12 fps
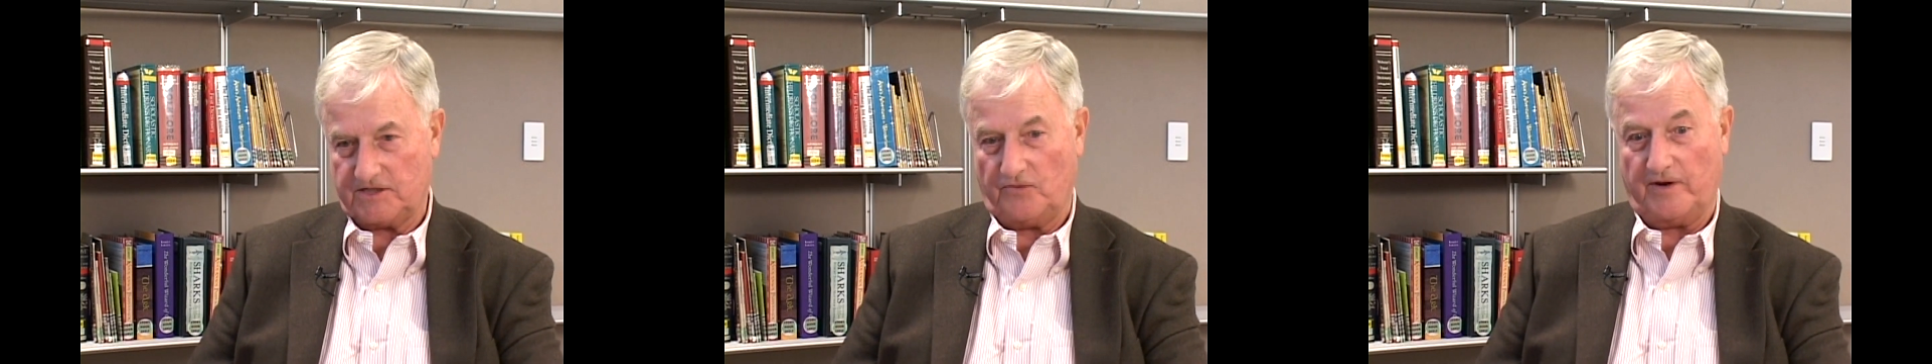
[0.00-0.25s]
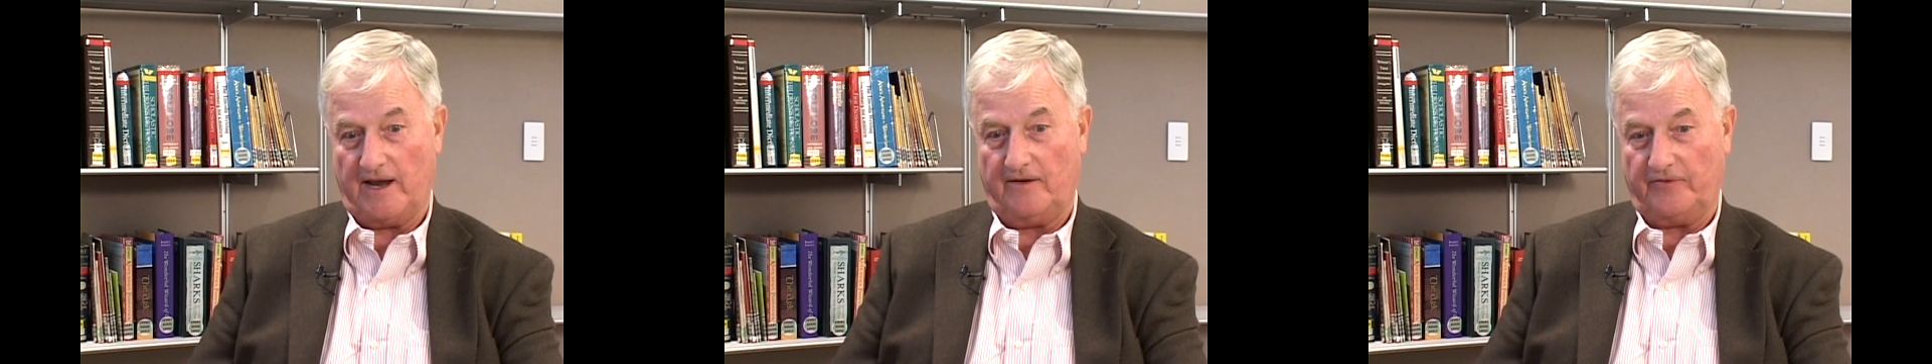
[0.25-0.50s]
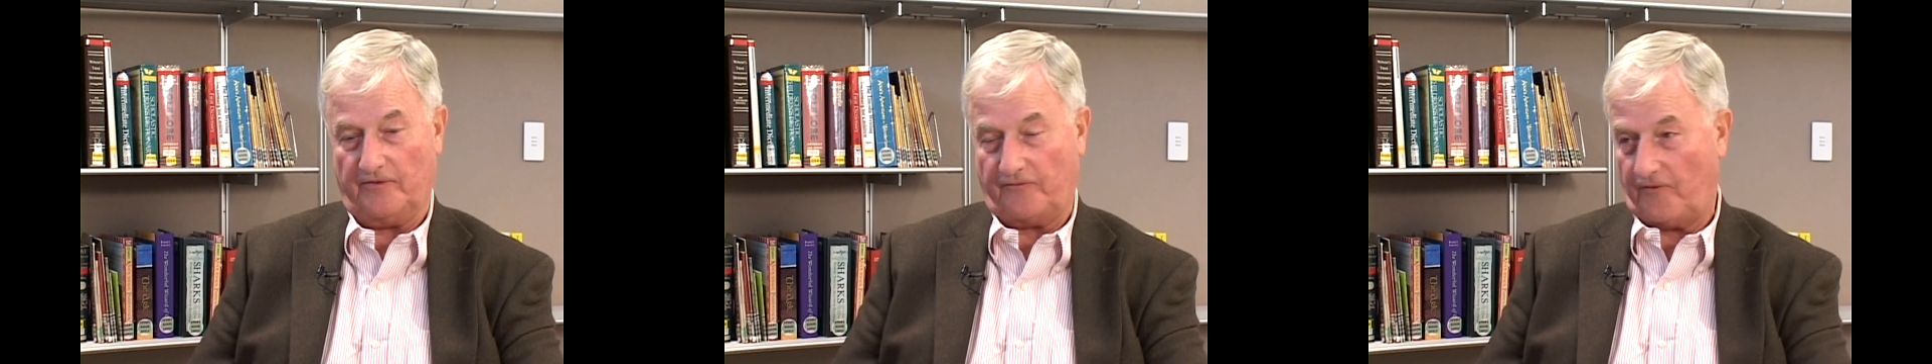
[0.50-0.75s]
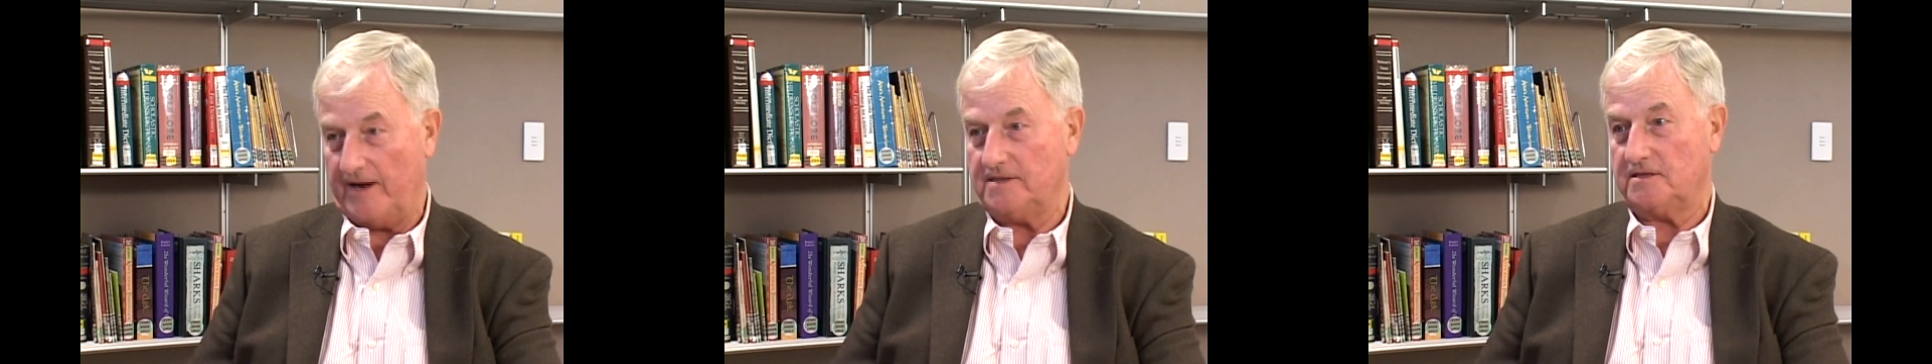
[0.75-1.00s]
and we have the
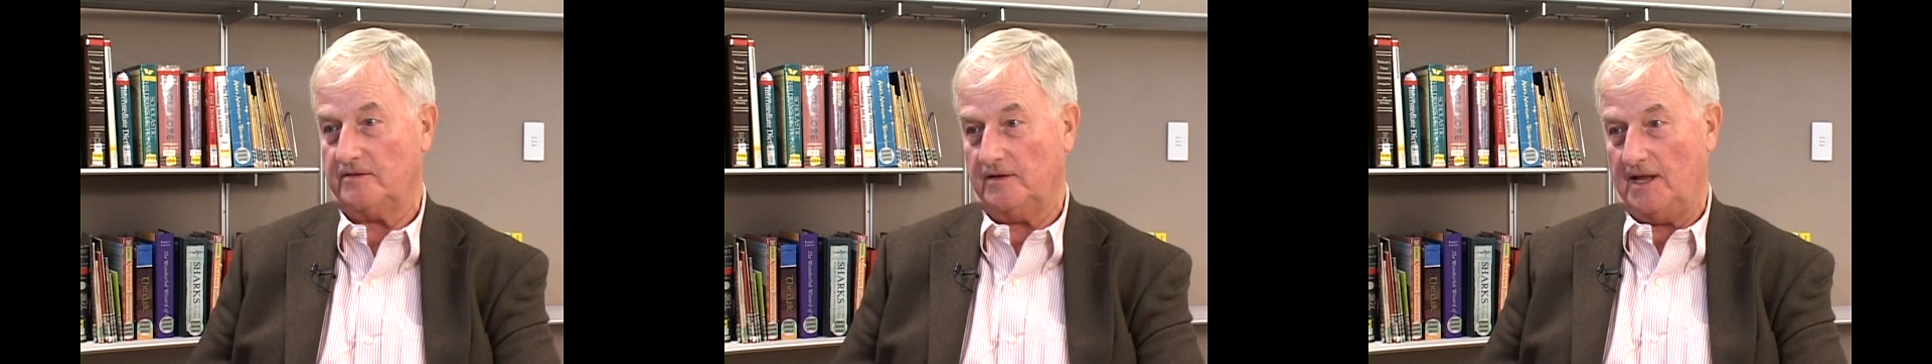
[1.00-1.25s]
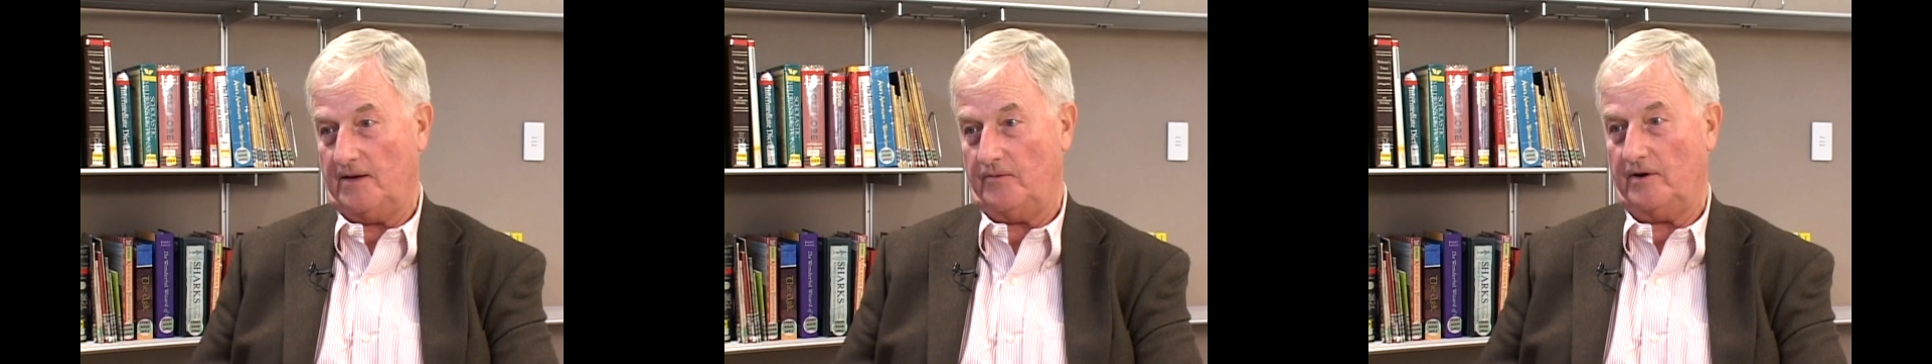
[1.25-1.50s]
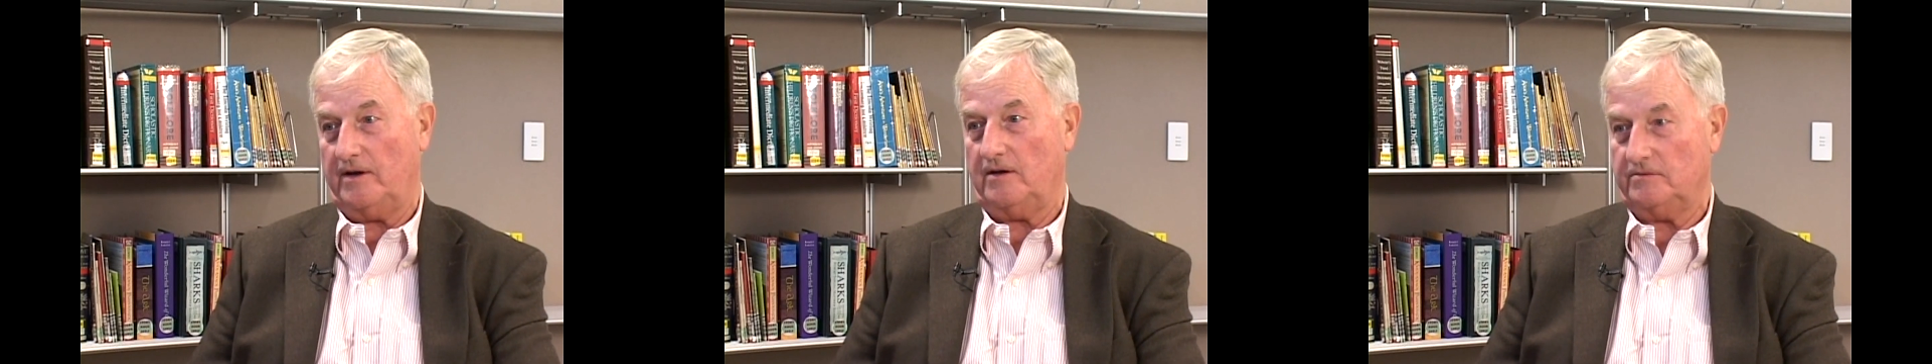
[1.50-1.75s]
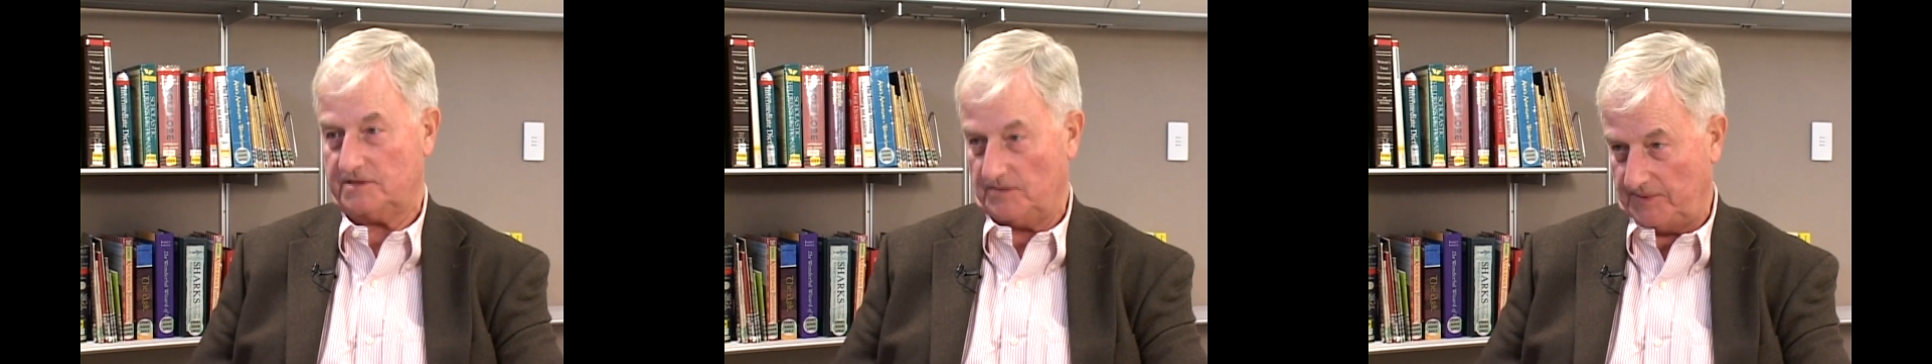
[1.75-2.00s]
Friends of the Library
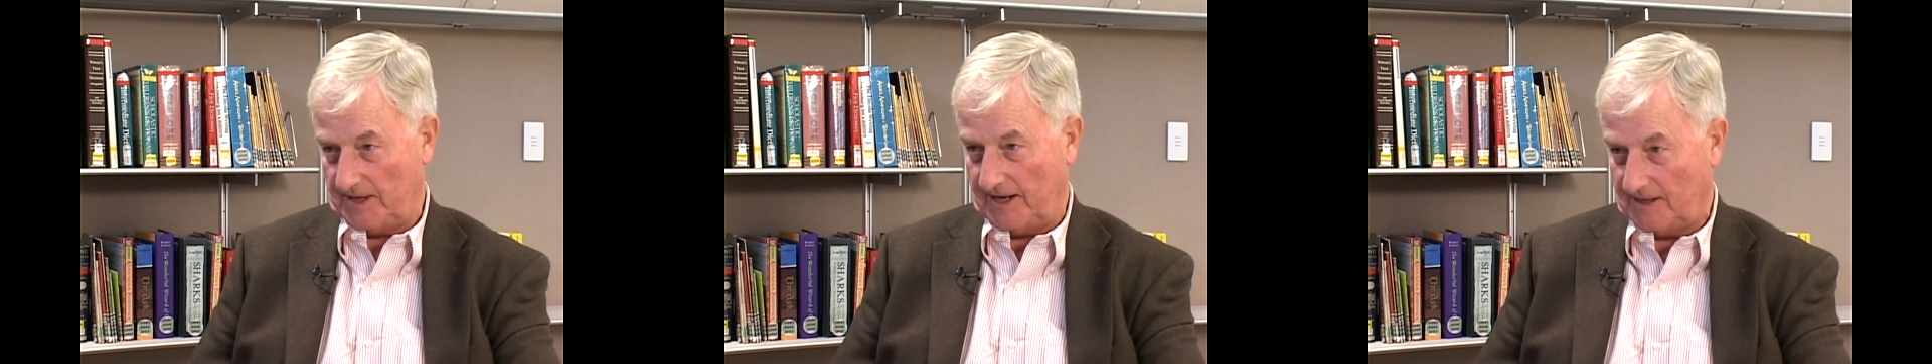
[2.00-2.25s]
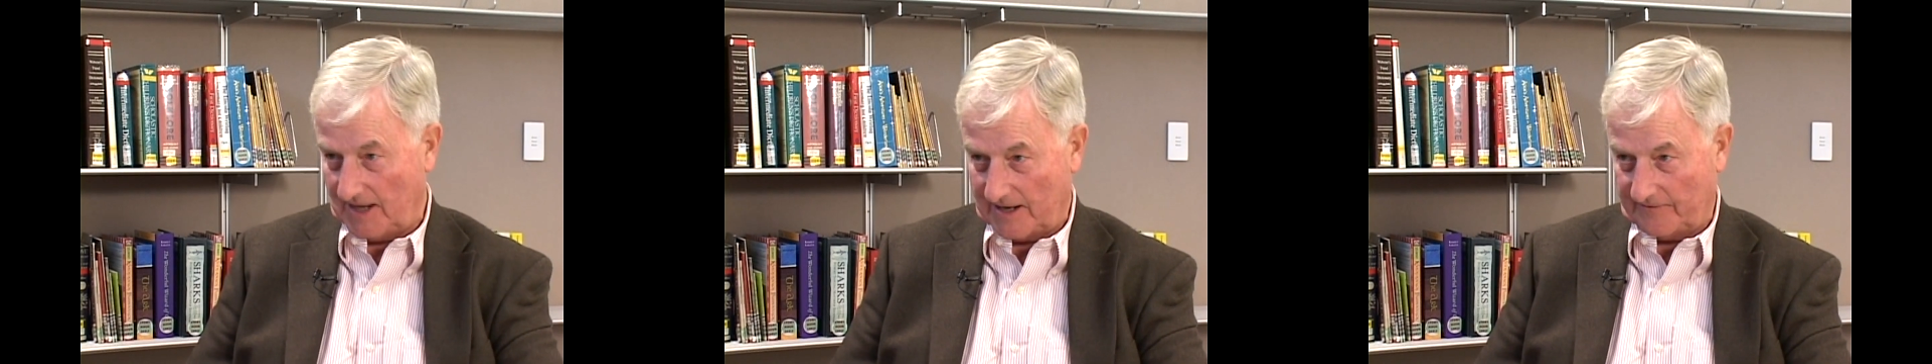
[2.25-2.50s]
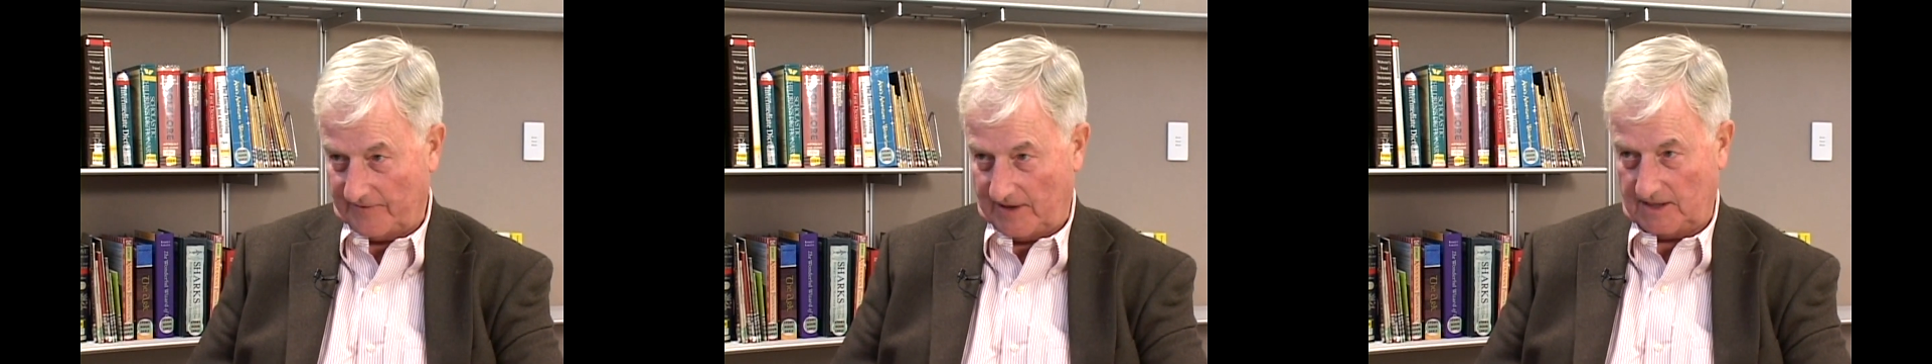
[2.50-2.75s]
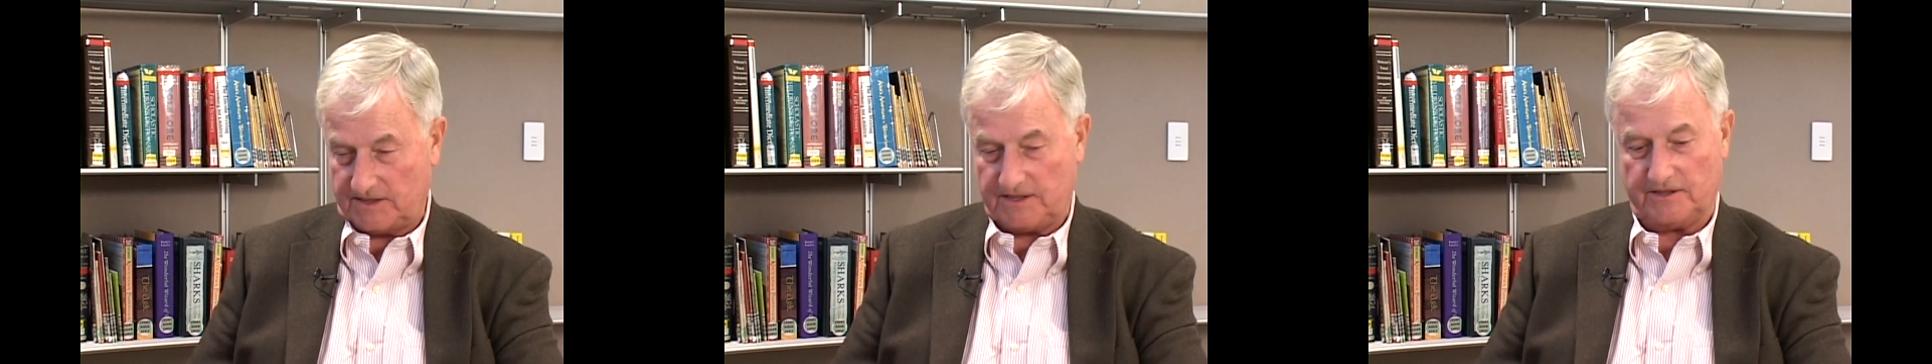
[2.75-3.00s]
who supply a lot of
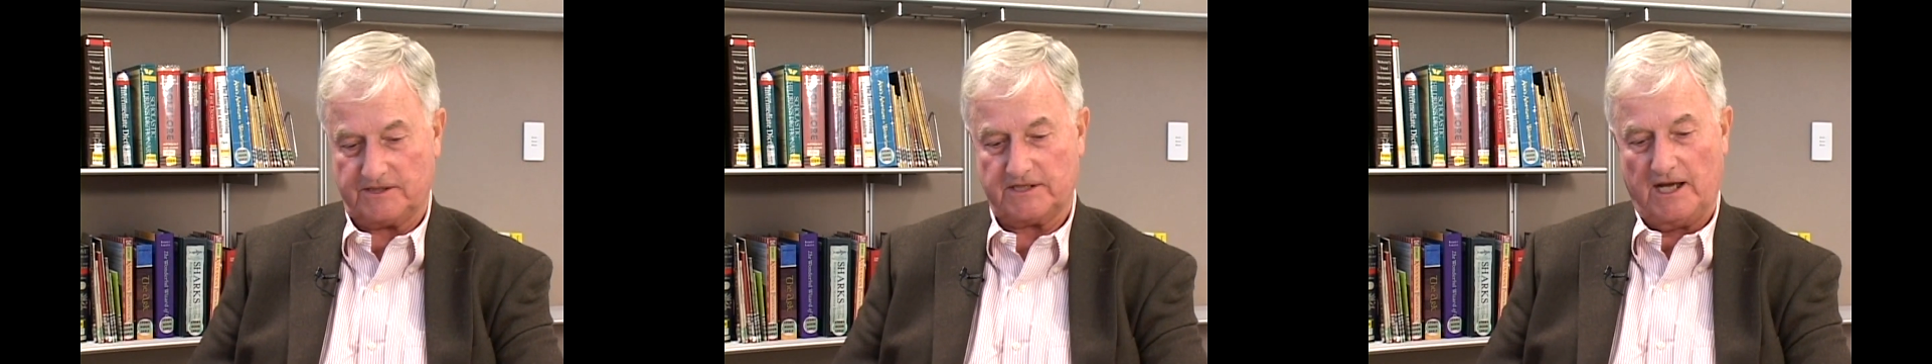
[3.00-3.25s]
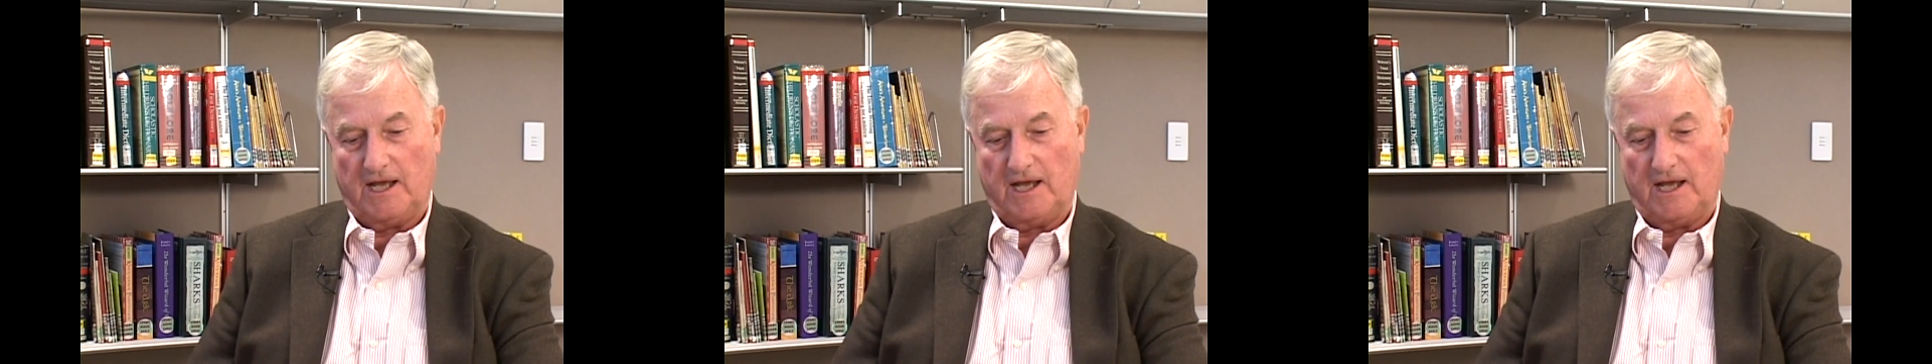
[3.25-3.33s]
volunteers,